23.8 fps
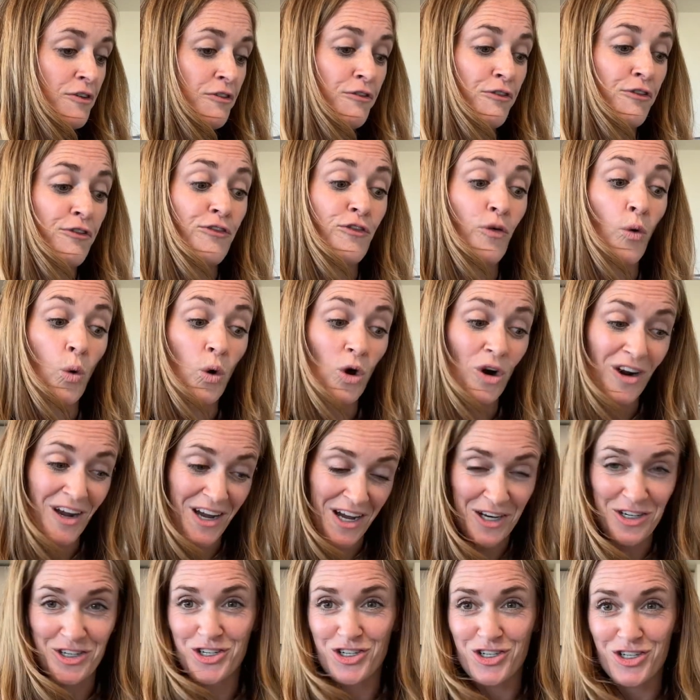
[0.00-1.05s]

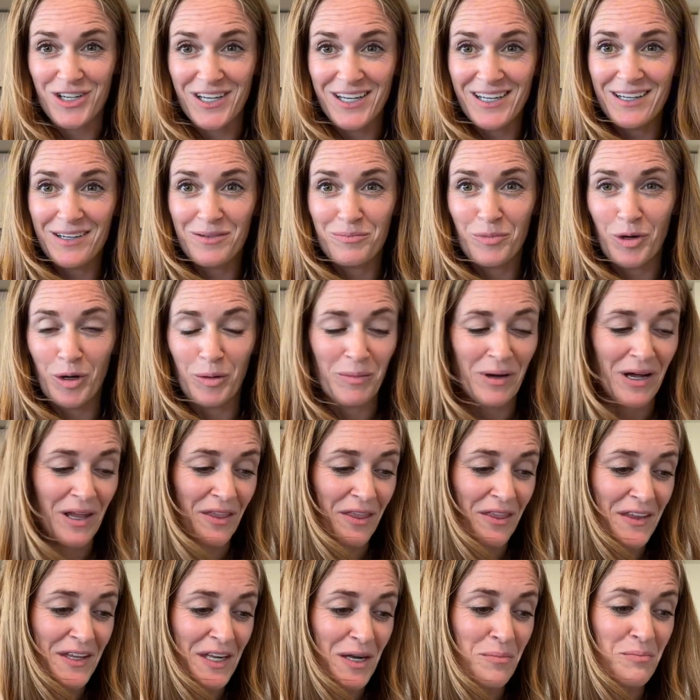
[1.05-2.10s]
400 per
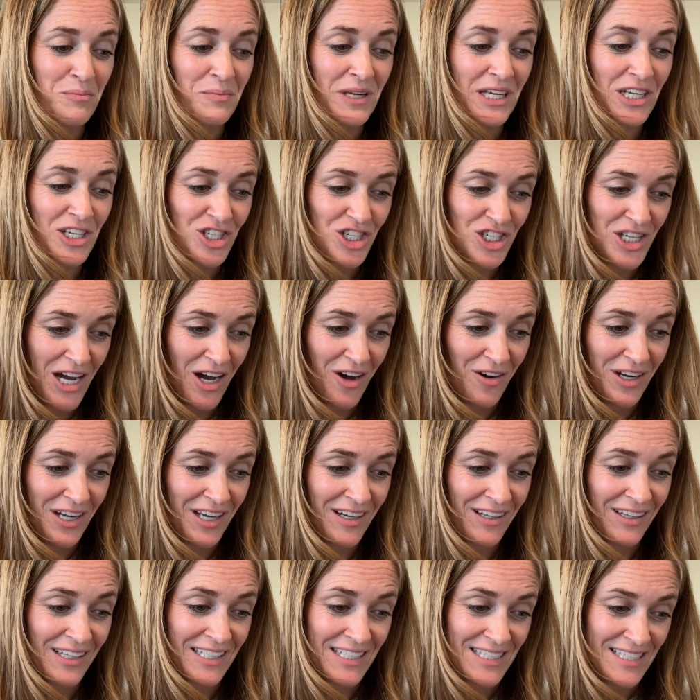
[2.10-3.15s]
month in a beach town in
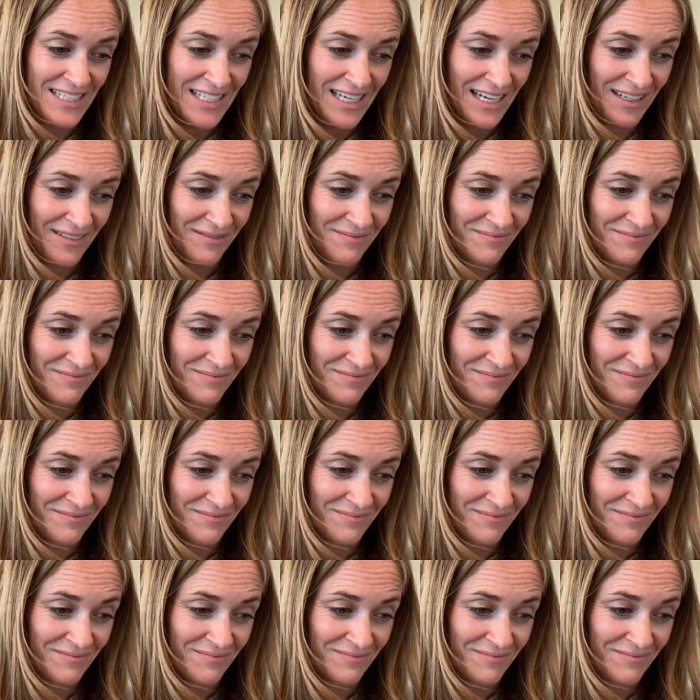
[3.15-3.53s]
Galicia.